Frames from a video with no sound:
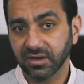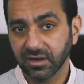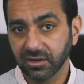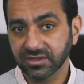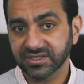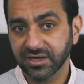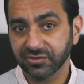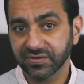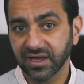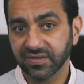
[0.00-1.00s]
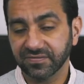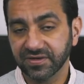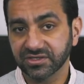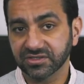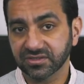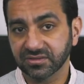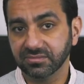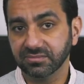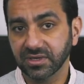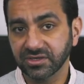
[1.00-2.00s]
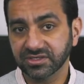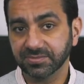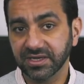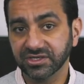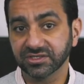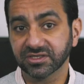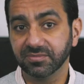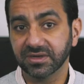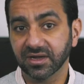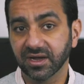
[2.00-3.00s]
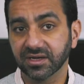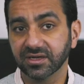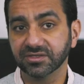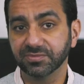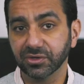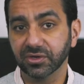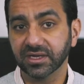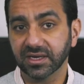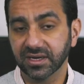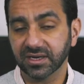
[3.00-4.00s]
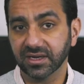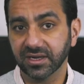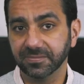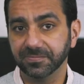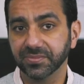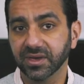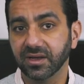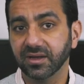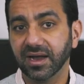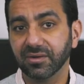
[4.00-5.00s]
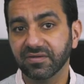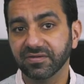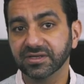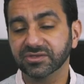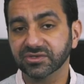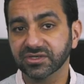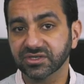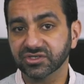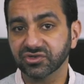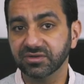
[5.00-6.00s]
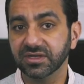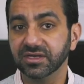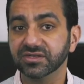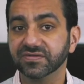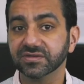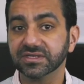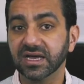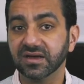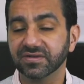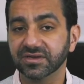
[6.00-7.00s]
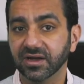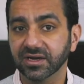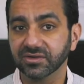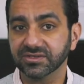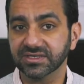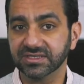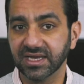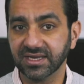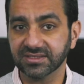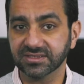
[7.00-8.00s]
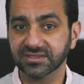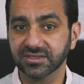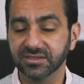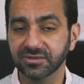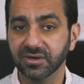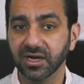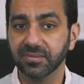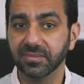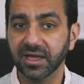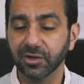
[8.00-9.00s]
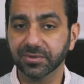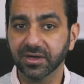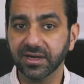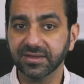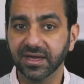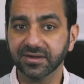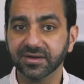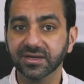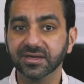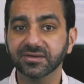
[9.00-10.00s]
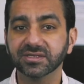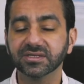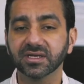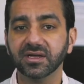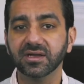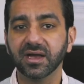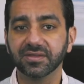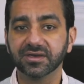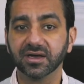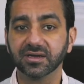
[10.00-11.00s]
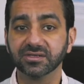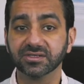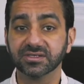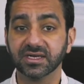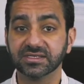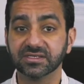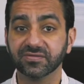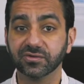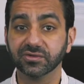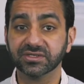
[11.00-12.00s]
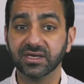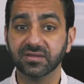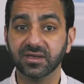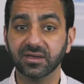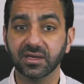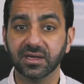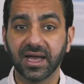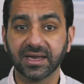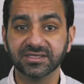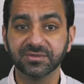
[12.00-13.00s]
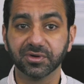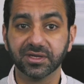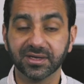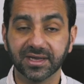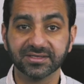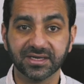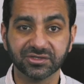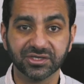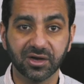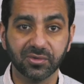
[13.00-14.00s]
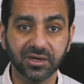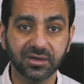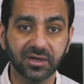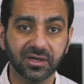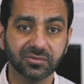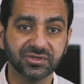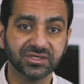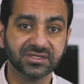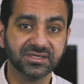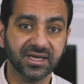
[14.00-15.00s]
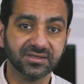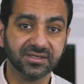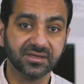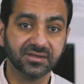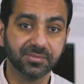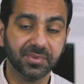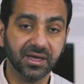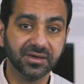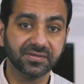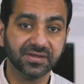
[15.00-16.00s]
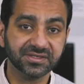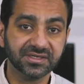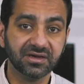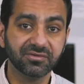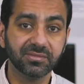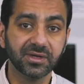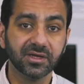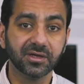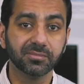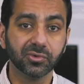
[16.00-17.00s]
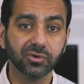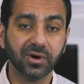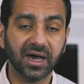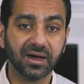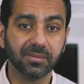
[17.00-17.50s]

Alongside all the other features, most patients can be diagnosed purely clinically. However, it's also extremely useful to have a diagnostic test to help guide that diagnosis. And the diagnostic test is, of course, here the antibody against LGI1, which is detected in the blood, in the serum, more